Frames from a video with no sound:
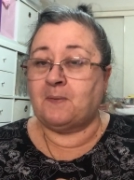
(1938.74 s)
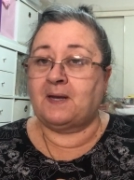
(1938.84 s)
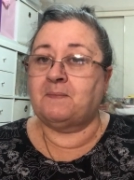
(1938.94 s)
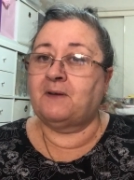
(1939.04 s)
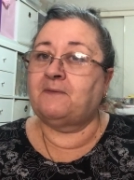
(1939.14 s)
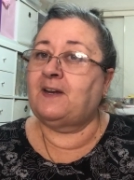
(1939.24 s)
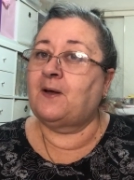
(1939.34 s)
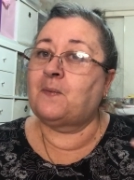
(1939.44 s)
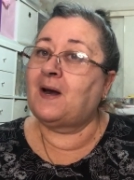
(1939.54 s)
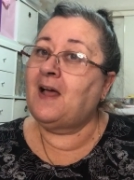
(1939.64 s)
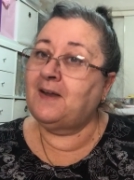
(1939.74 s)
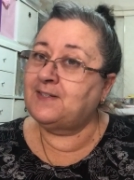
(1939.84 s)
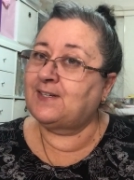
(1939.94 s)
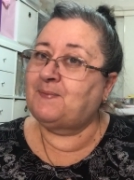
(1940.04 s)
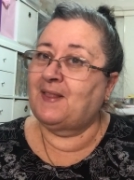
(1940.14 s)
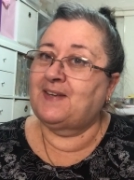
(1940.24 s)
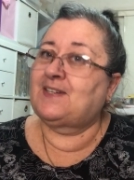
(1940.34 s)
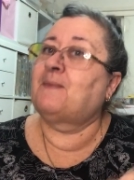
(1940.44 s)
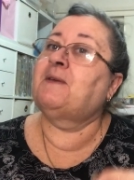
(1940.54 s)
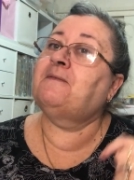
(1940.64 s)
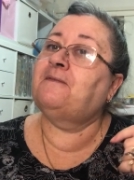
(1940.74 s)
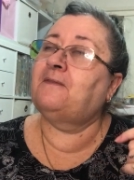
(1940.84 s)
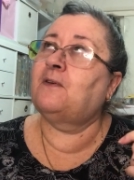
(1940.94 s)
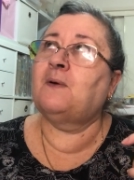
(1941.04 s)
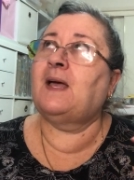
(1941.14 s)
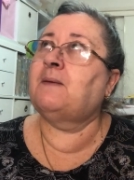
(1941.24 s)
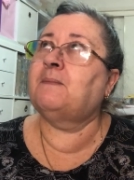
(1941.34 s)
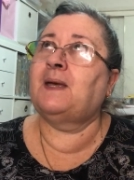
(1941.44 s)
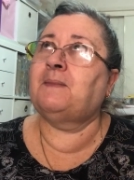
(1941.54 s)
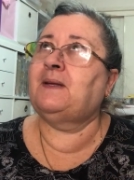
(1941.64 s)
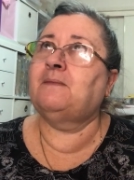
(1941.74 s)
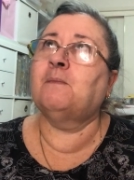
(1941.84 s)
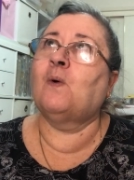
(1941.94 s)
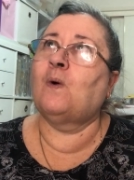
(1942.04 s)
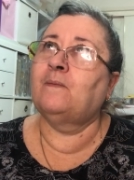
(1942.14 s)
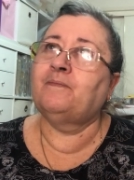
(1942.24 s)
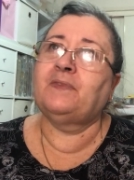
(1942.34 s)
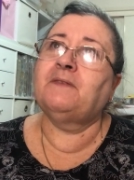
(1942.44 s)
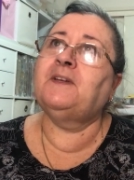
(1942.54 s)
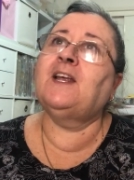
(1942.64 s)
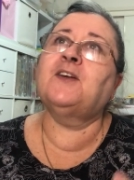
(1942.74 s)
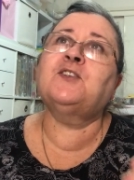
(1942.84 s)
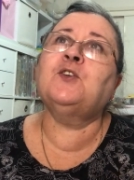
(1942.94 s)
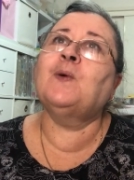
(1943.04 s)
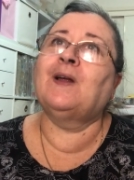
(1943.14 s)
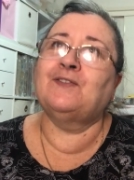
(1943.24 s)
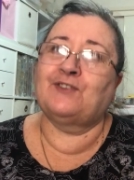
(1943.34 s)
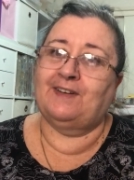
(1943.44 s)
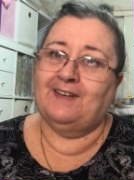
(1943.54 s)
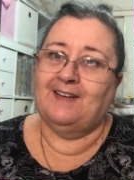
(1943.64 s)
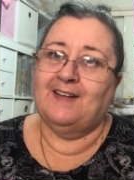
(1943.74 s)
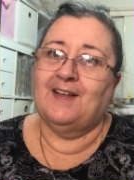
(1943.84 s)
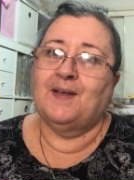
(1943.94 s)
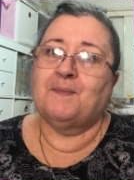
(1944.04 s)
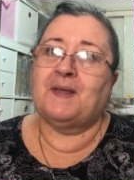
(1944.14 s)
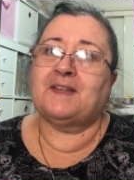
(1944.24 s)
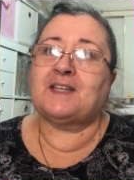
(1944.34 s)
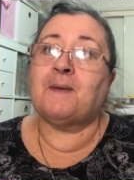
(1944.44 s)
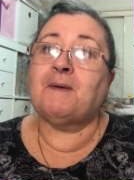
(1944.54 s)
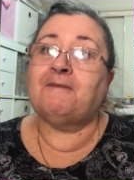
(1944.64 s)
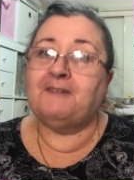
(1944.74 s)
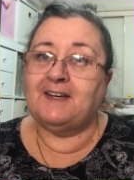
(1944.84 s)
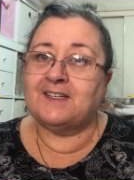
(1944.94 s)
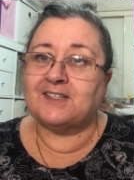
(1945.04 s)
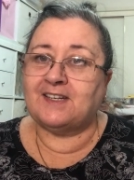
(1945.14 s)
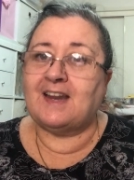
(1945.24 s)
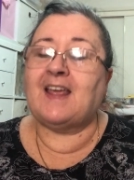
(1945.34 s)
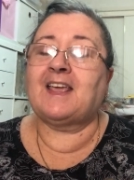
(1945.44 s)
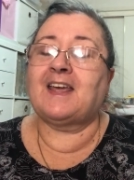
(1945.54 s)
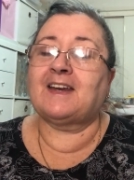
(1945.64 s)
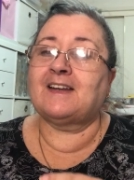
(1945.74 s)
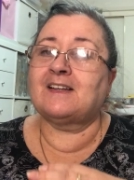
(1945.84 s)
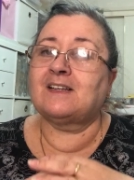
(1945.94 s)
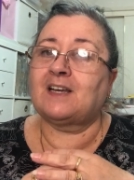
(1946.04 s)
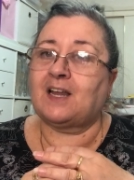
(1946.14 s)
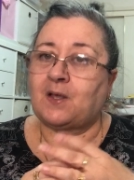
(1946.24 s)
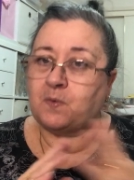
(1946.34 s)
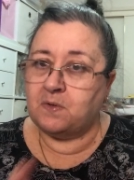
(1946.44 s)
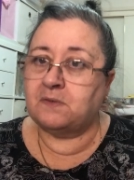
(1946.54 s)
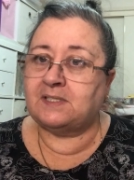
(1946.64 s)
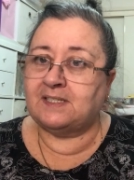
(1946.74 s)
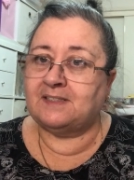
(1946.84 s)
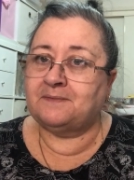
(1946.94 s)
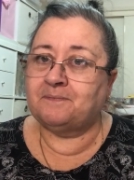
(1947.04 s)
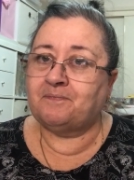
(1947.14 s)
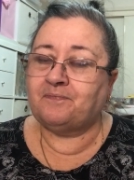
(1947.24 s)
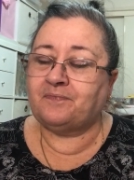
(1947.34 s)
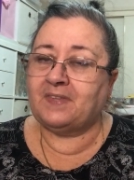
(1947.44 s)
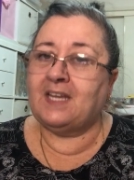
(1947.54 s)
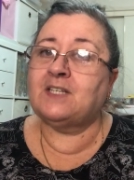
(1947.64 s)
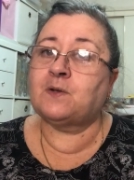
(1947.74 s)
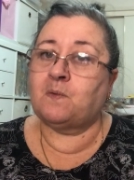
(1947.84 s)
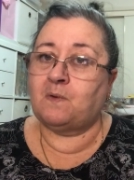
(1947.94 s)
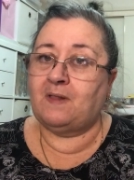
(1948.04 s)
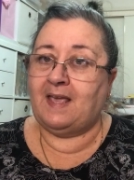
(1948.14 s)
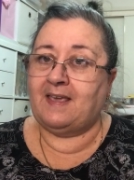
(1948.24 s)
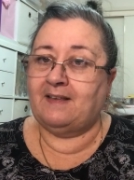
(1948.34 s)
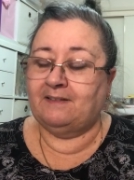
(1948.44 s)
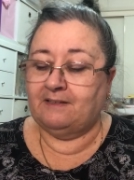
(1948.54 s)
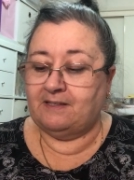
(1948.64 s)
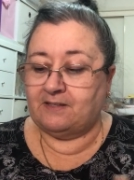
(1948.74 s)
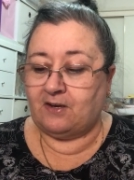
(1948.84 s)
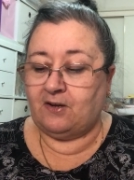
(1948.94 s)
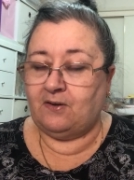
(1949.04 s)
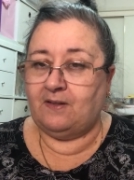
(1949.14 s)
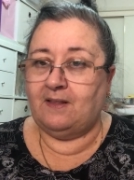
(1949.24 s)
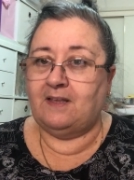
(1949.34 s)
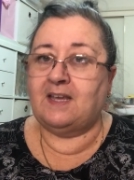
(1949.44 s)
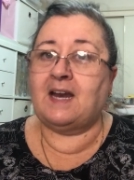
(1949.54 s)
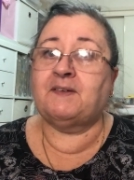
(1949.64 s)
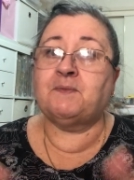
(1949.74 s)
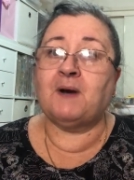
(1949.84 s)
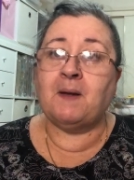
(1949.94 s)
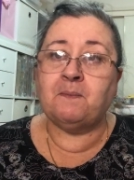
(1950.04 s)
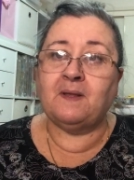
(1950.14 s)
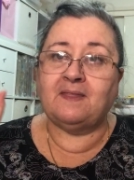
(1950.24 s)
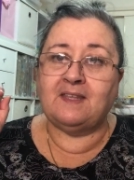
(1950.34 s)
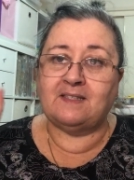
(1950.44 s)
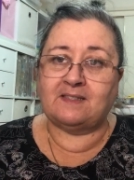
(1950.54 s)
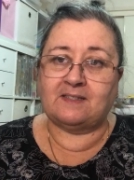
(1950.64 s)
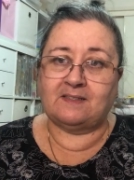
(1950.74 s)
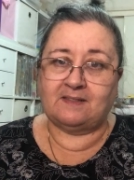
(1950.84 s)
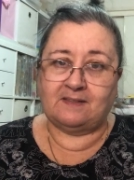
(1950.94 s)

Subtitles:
going to be on video 100 by the time maybe more, video 200 by the time I finish it and get it quilted into a wall hanging. So you're going to have to put up with this